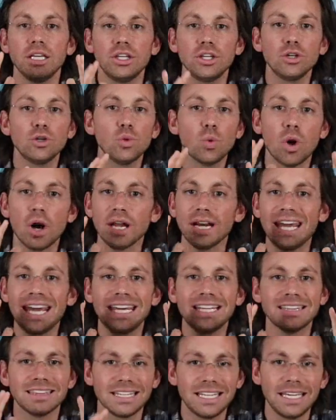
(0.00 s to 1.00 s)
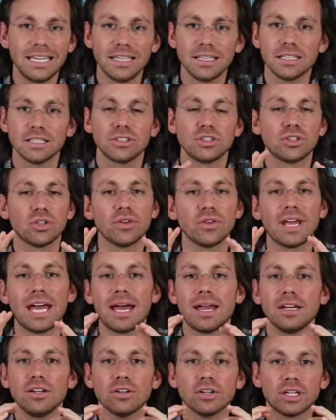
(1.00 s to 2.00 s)
You want a link so
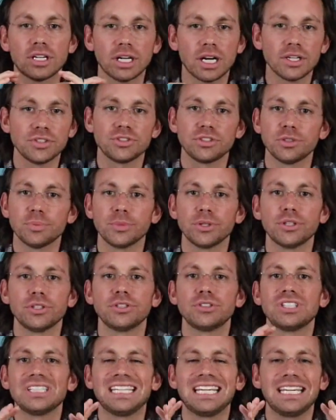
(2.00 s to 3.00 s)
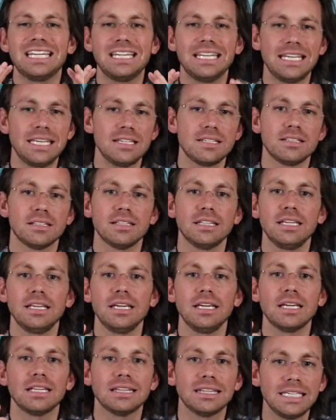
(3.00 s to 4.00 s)
that your customers can
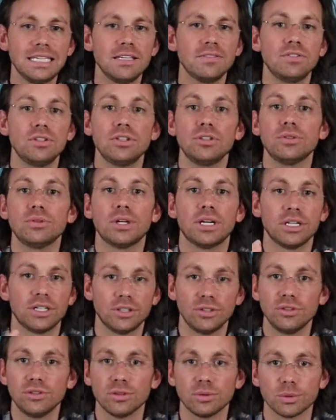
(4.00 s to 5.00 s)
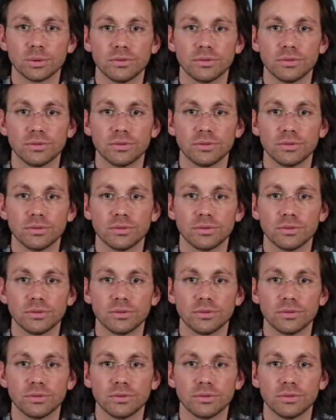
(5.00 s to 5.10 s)
easily leave you a Google